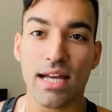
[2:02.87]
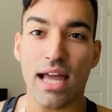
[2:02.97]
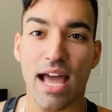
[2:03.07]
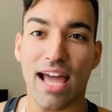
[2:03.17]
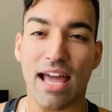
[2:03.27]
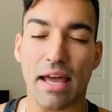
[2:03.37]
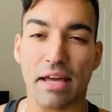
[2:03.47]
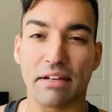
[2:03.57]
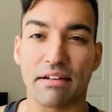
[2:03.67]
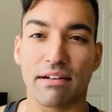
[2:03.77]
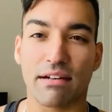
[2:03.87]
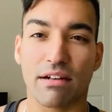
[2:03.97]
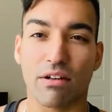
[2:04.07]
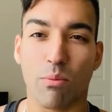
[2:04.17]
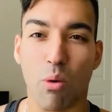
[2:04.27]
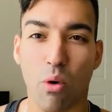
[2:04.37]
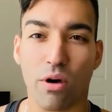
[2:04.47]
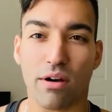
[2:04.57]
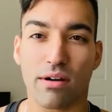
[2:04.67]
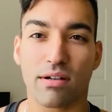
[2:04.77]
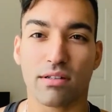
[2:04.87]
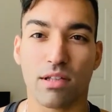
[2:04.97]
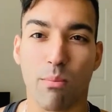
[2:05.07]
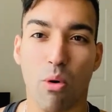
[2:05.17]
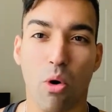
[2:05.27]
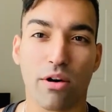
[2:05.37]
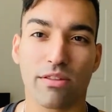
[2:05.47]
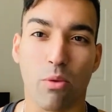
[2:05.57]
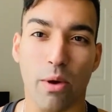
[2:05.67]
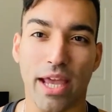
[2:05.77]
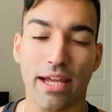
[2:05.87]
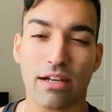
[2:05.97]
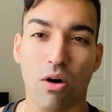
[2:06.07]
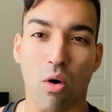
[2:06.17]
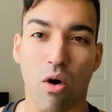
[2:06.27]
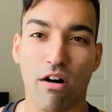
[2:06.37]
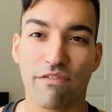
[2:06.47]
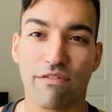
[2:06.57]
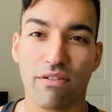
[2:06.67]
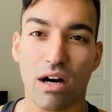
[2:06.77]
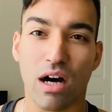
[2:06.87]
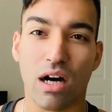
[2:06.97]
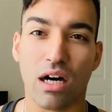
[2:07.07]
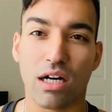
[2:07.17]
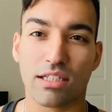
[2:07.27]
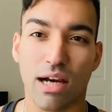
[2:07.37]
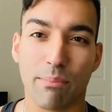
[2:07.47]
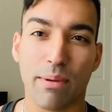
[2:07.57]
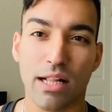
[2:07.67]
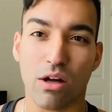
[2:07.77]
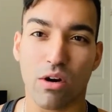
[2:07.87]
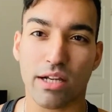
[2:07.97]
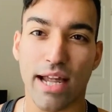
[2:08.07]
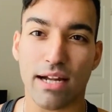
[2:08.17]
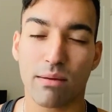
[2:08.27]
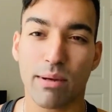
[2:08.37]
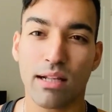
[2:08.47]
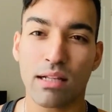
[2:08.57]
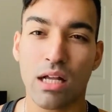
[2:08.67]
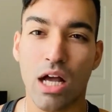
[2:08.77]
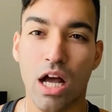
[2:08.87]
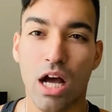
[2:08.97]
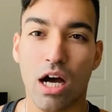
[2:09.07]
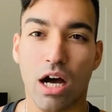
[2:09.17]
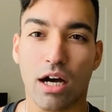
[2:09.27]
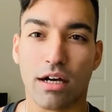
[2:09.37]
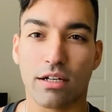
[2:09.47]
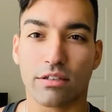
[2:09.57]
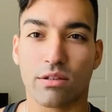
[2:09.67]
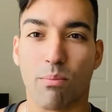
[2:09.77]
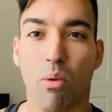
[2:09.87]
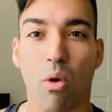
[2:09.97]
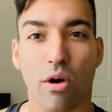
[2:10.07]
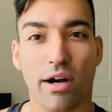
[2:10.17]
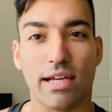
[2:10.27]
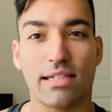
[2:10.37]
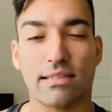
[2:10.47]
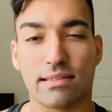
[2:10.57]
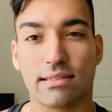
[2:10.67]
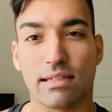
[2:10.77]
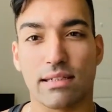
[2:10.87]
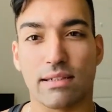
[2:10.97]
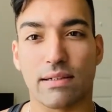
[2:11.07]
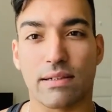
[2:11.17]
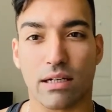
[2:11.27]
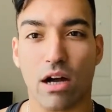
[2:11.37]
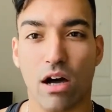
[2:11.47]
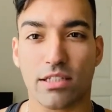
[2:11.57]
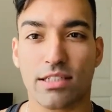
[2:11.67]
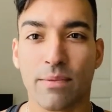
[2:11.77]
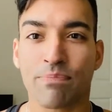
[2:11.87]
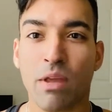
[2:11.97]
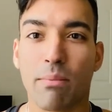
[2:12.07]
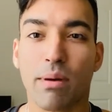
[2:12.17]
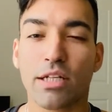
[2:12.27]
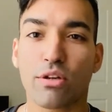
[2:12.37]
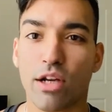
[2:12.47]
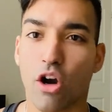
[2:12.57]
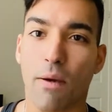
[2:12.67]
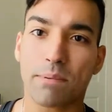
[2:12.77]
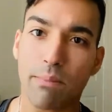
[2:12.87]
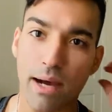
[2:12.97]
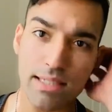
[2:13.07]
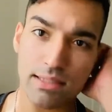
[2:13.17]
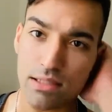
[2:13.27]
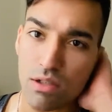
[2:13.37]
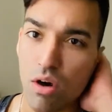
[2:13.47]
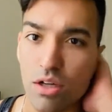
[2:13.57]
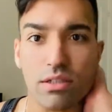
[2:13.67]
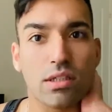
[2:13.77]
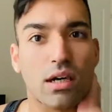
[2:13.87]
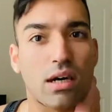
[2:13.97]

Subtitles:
and the more the weight of a dumbbell or a kettlebell, the more is the cost. But you can optimize this cost.